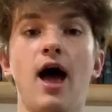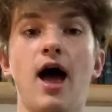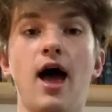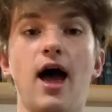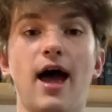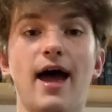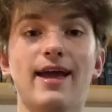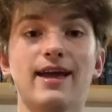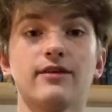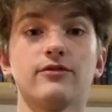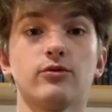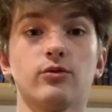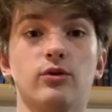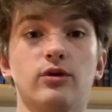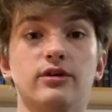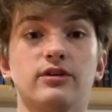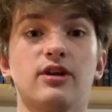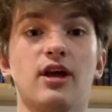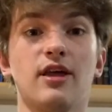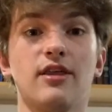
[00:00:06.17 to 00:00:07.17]
Hey
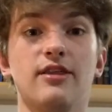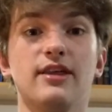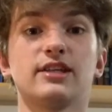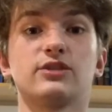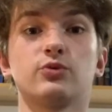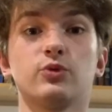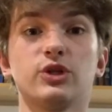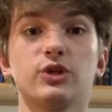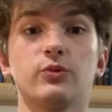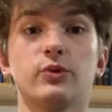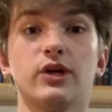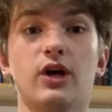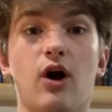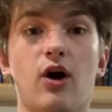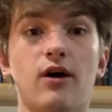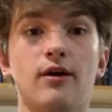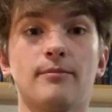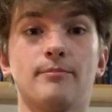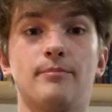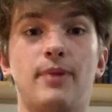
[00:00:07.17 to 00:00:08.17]
everyone, this week we
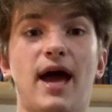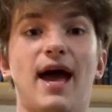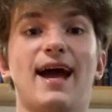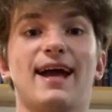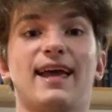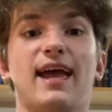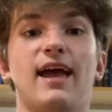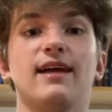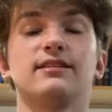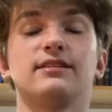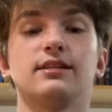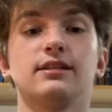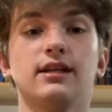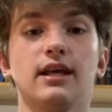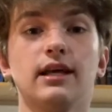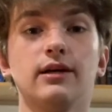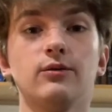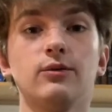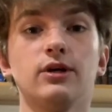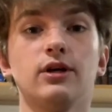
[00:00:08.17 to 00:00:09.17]
are back and
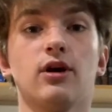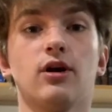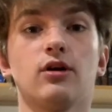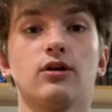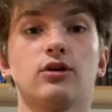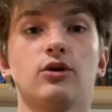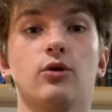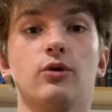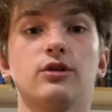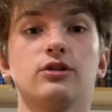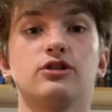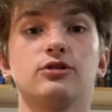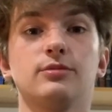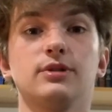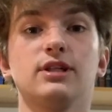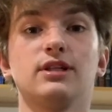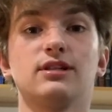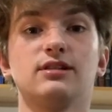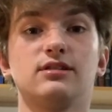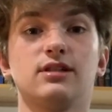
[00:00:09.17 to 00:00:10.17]
today we are going to
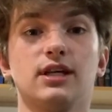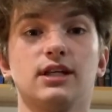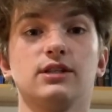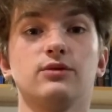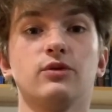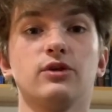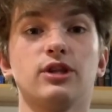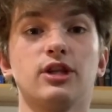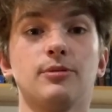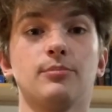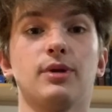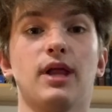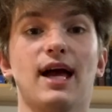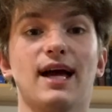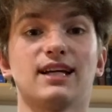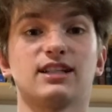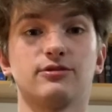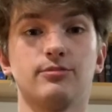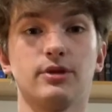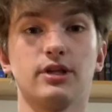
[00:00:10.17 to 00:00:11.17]
be continuing the
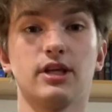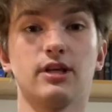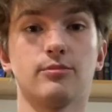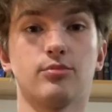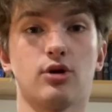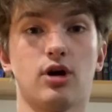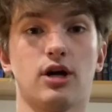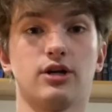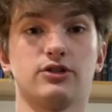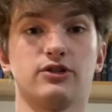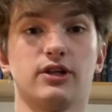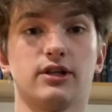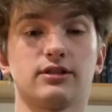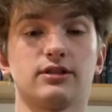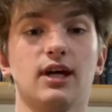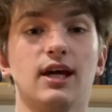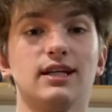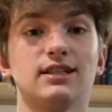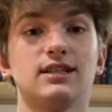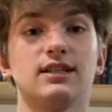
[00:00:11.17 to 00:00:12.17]
blacksmithing
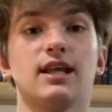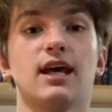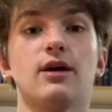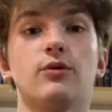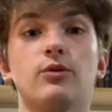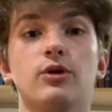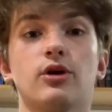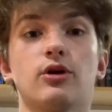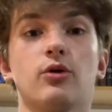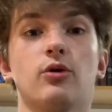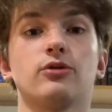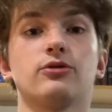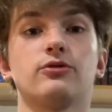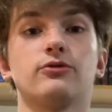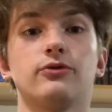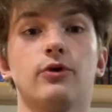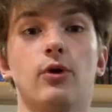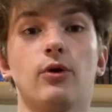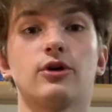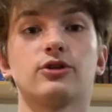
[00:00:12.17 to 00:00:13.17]
project. Today we are going to
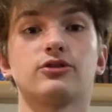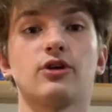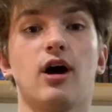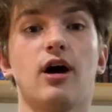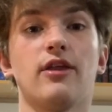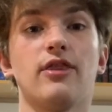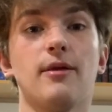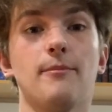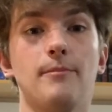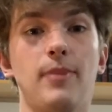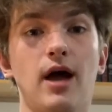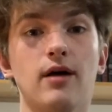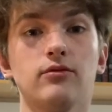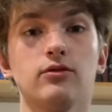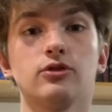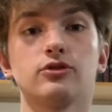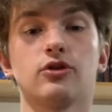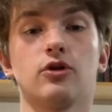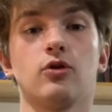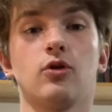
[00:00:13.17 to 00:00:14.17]
focus on the
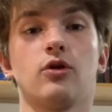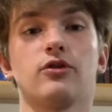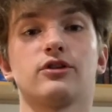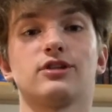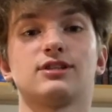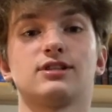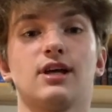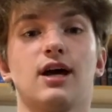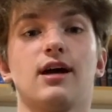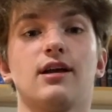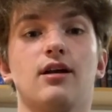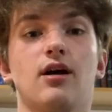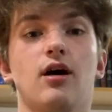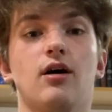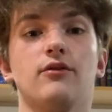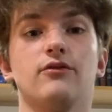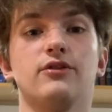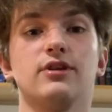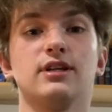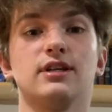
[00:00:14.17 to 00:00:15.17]
bevels along the side
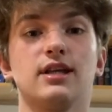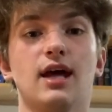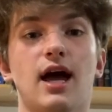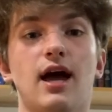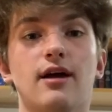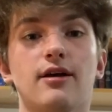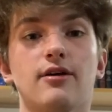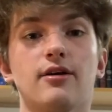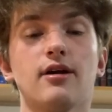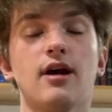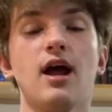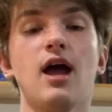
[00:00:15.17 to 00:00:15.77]
of the dagger,